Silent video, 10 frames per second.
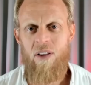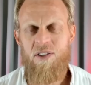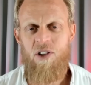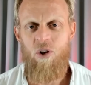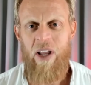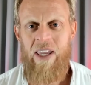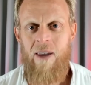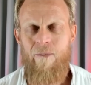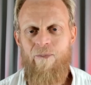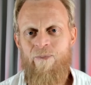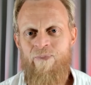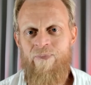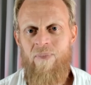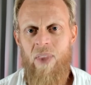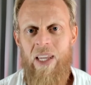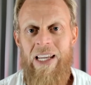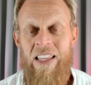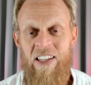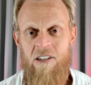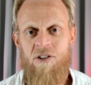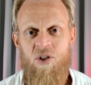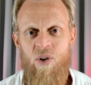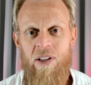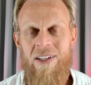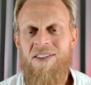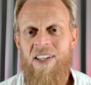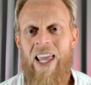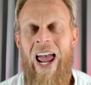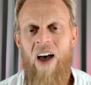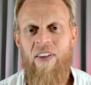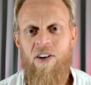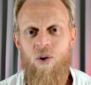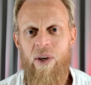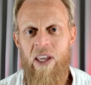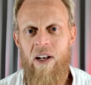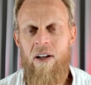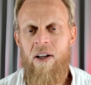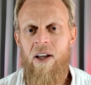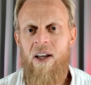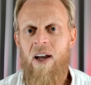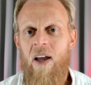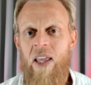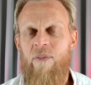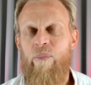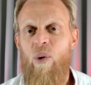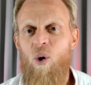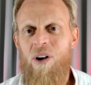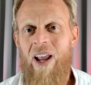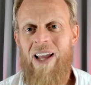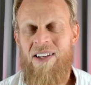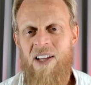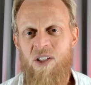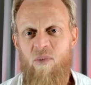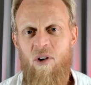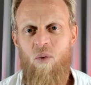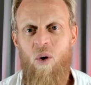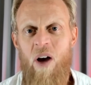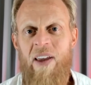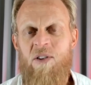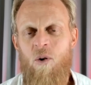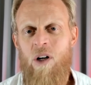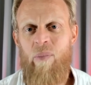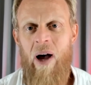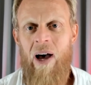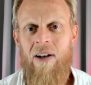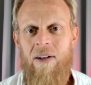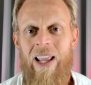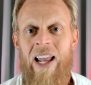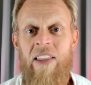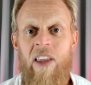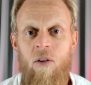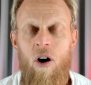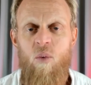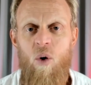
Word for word: it's unique in the industry. Let's see how they're doing it. And they bought a Tesla Model Y. They took it apart, and in their own